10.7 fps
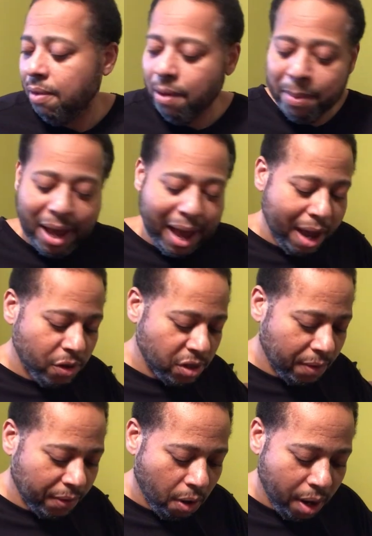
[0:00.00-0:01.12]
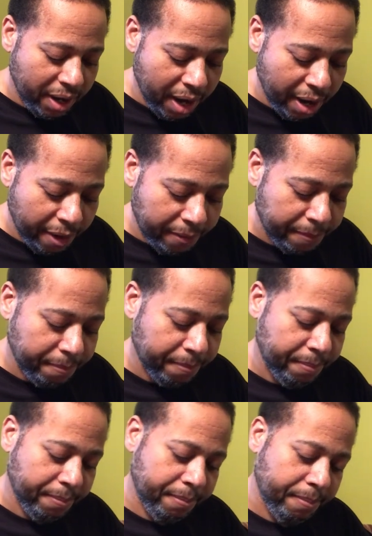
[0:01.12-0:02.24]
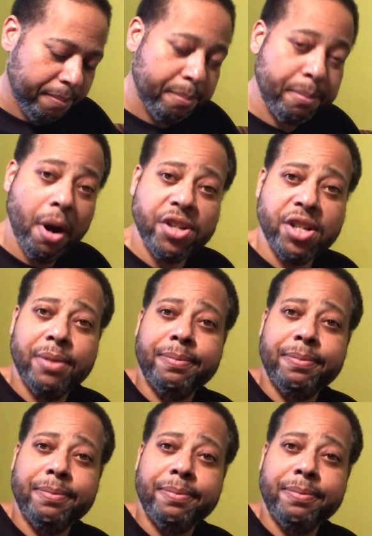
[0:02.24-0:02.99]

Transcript: From the House of Cartier, Pasha.